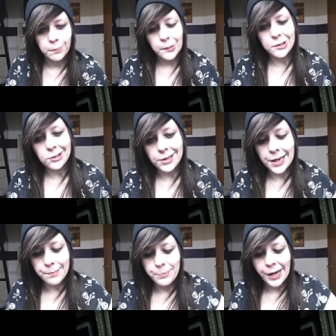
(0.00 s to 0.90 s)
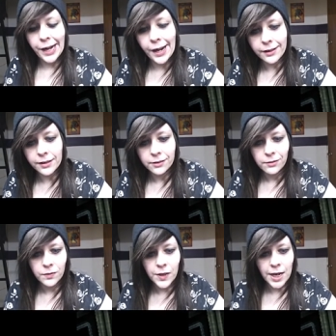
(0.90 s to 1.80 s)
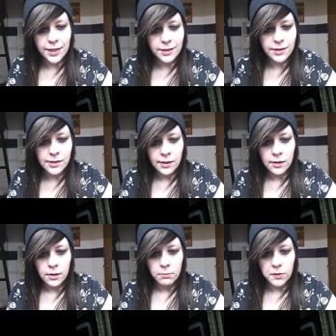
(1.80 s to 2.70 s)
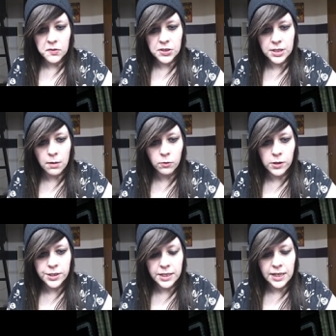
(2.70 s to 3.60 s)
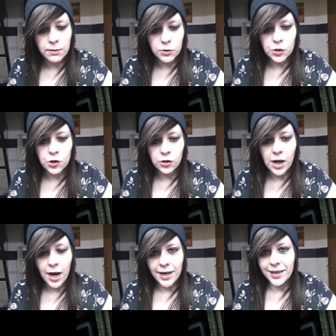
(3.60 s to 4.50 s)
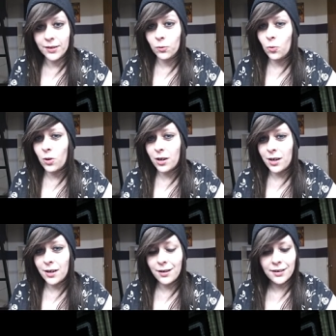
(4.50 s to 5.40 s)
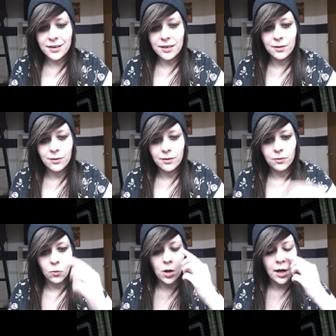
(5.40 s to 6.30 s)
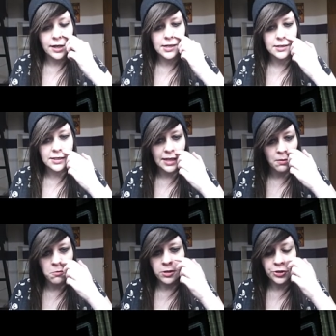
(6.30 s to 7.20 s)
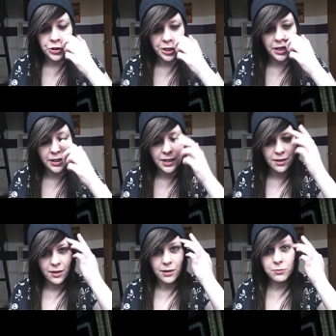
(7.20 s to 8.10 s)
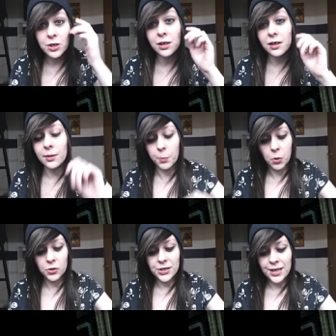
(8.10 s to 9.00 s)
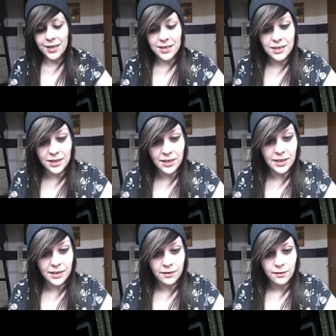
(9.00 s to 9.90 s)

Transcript: Buster came back. Thanks. But for some reason, he was crying. What? Why? Because of that one chick? He thought he was going to get the pussy and he didn't?